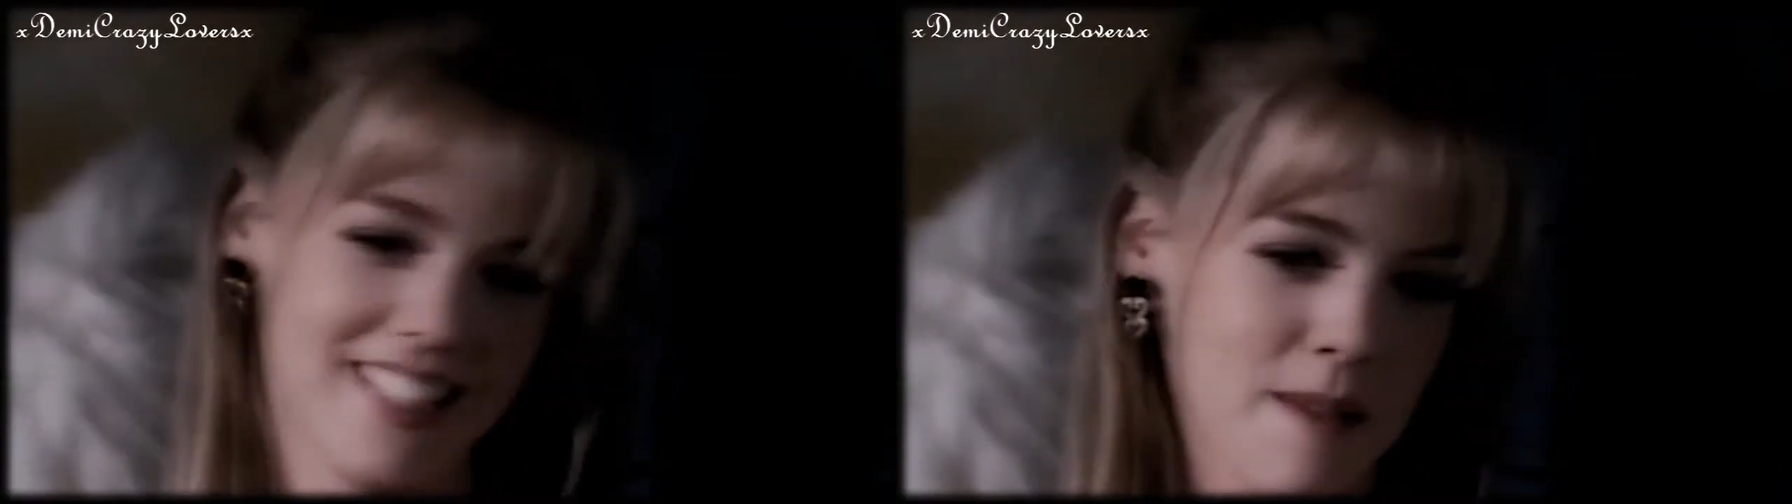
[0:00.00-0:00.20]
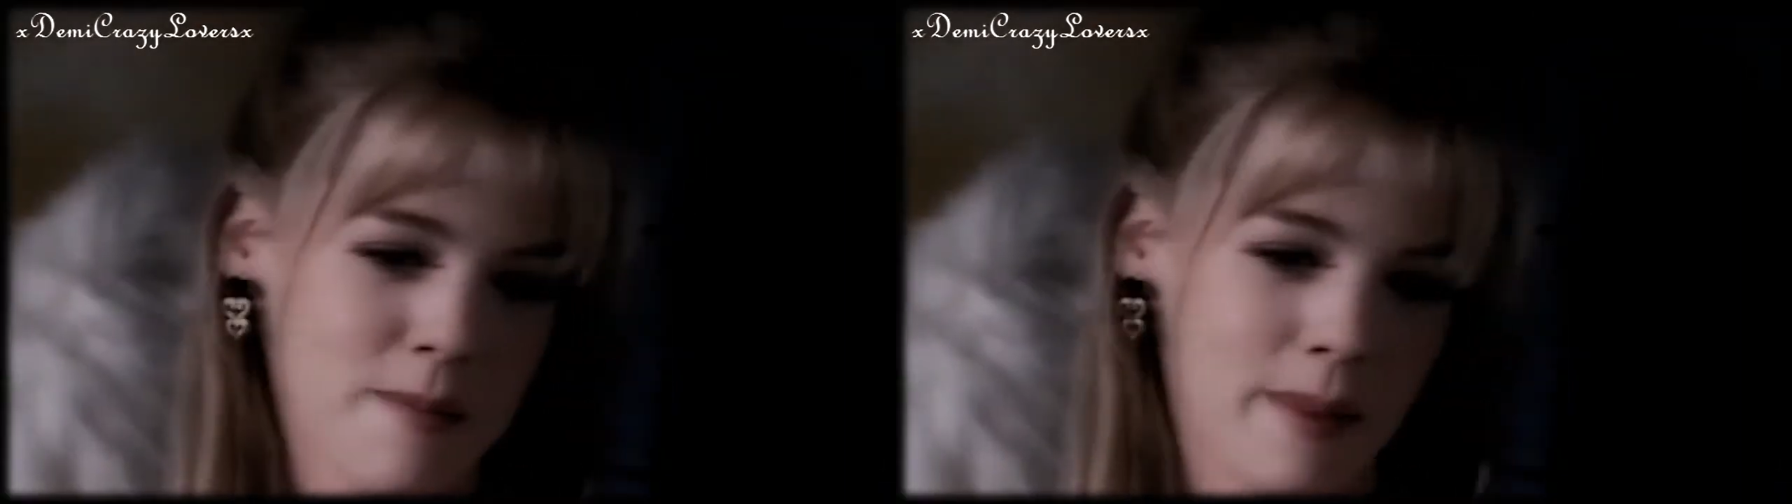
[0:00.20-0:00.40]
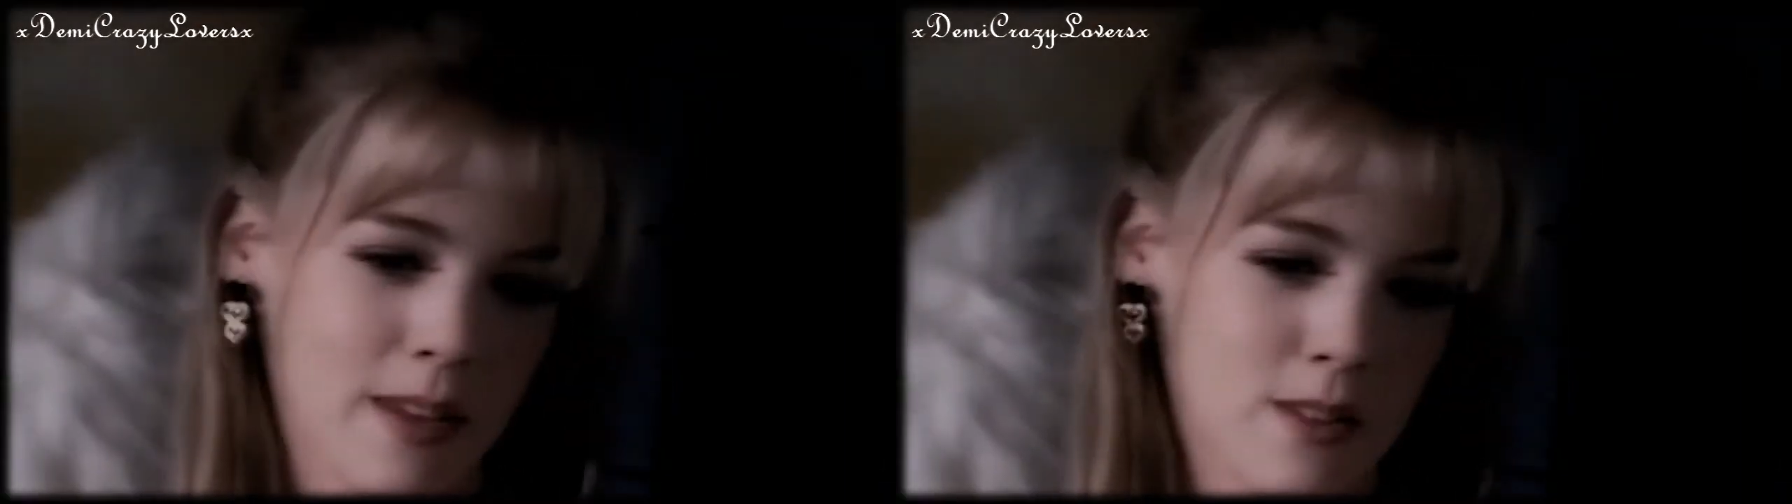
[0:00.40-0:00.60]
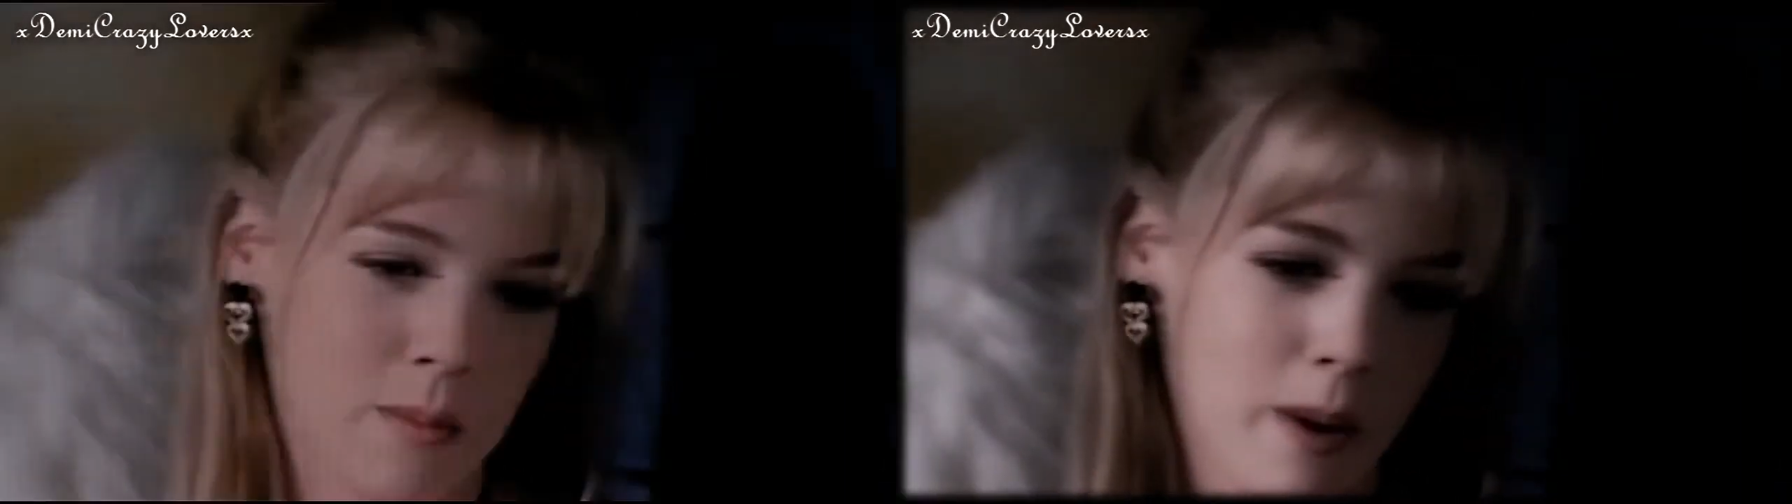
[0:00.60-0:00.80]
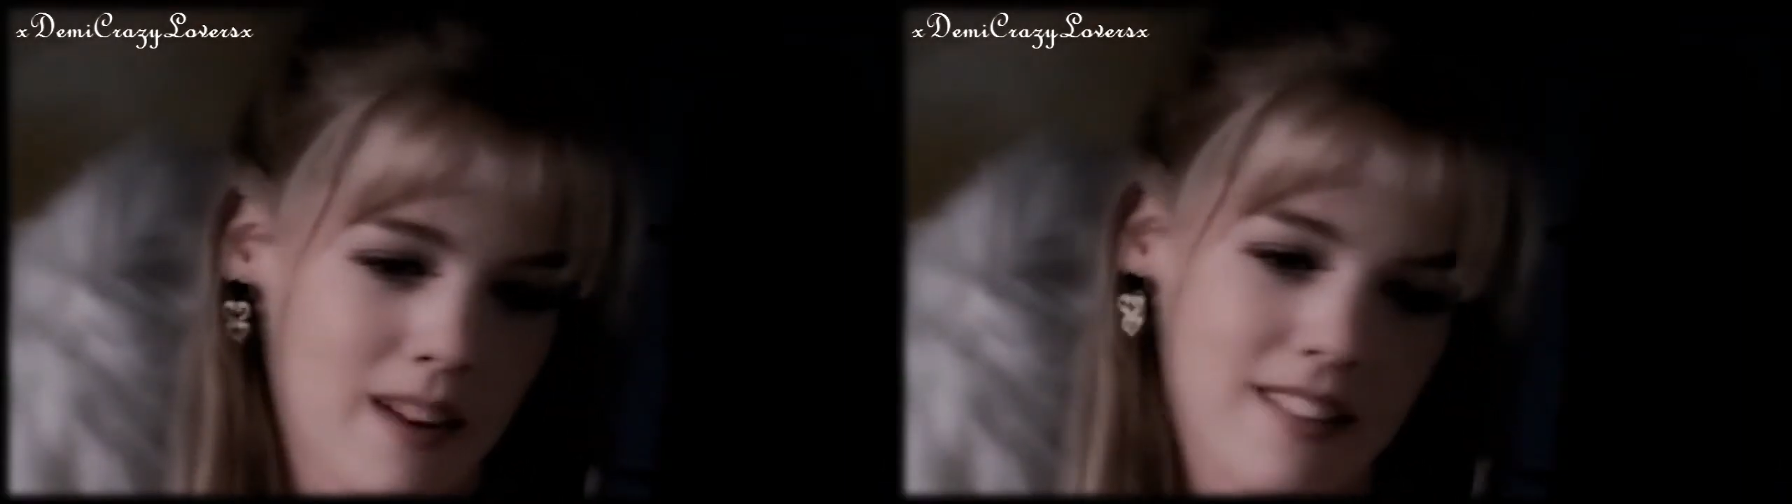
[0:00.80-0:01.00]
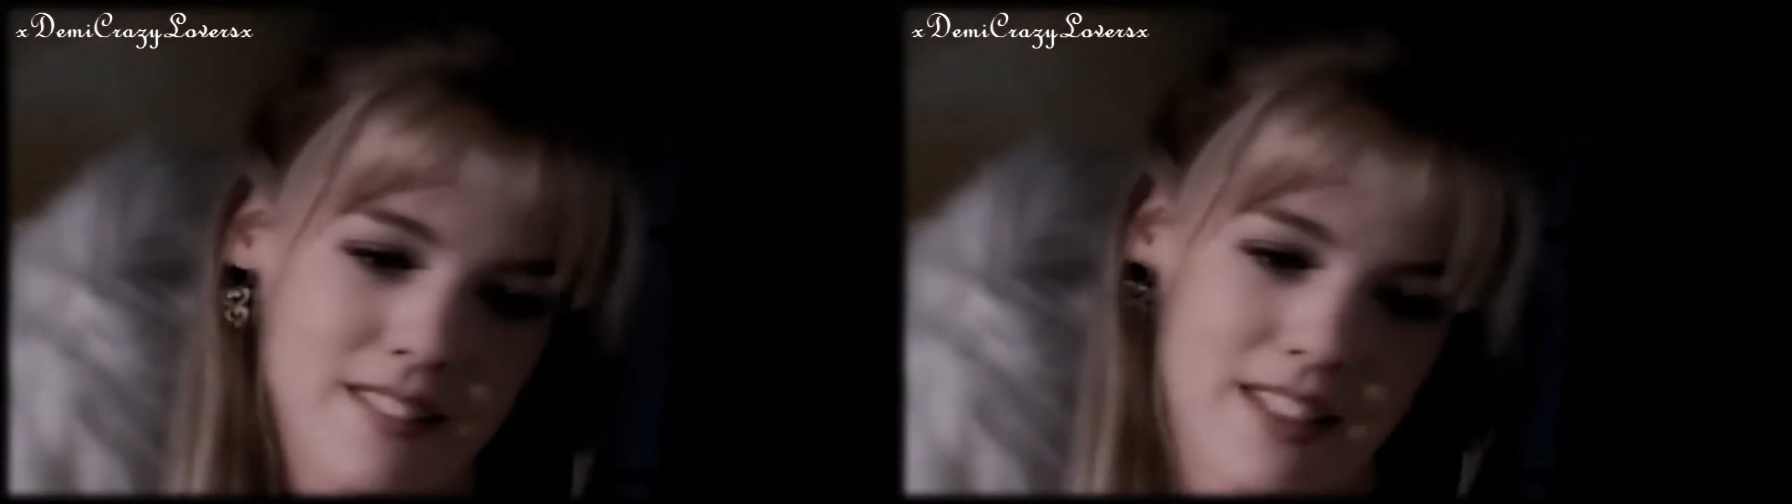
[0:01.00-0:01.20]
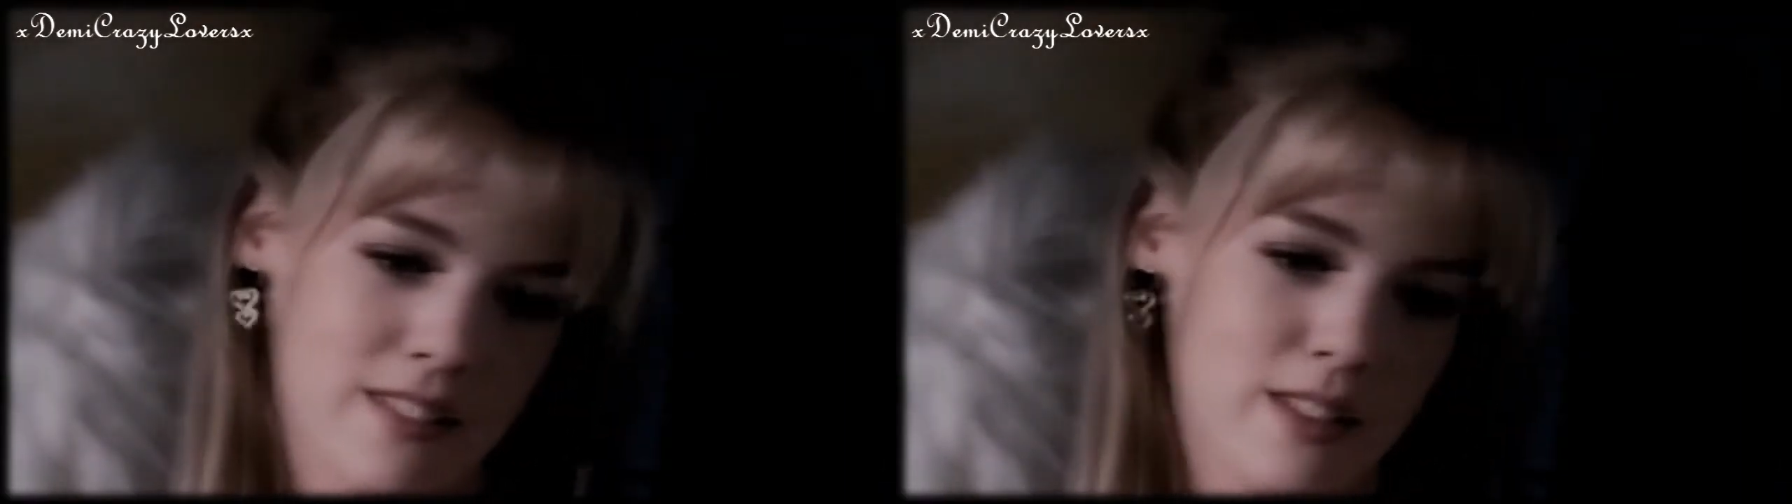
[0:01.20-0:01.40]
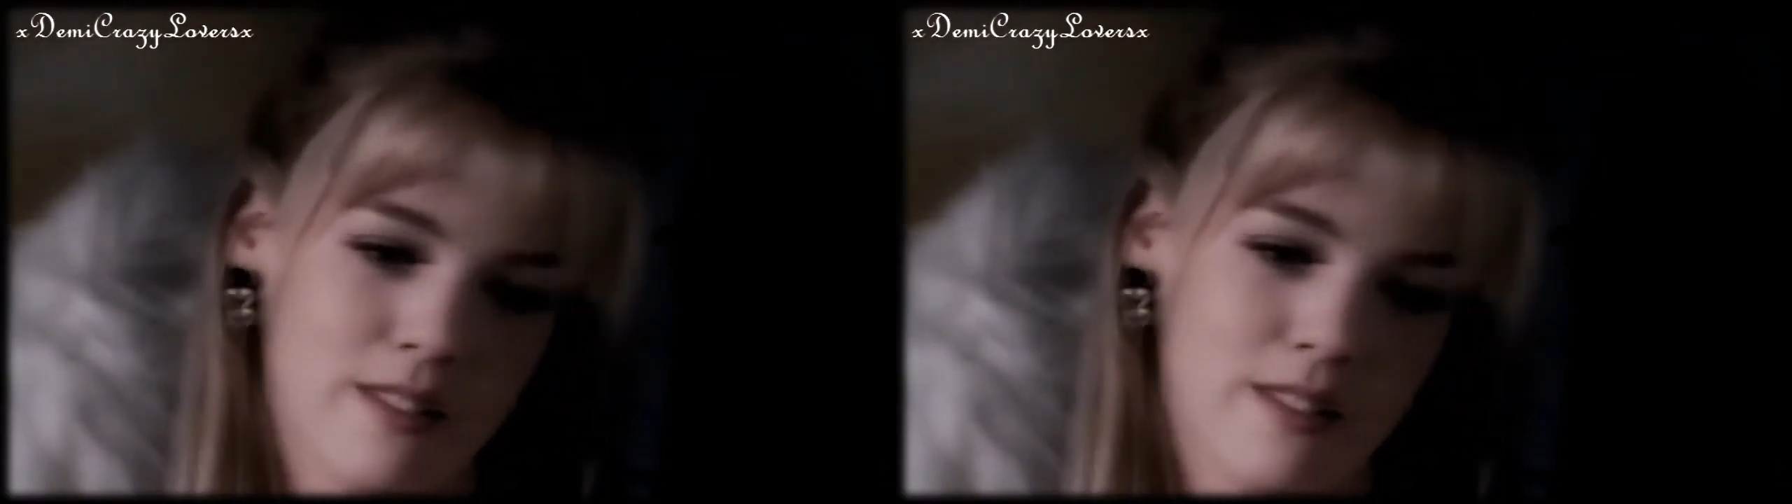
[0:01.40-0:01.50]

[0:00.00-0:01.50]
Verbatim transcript: And I'm a major part of it